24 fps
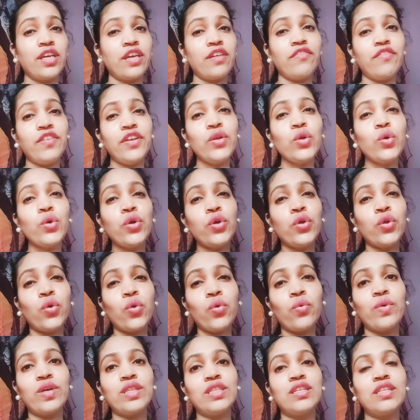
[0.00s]
we don't know
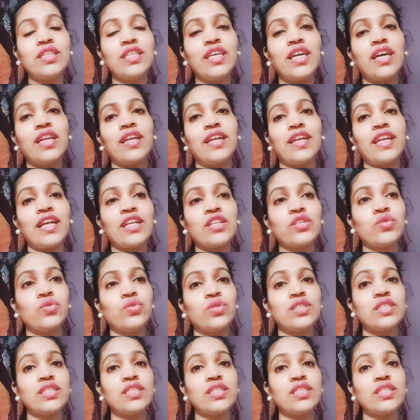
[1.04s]
whether they are attached to the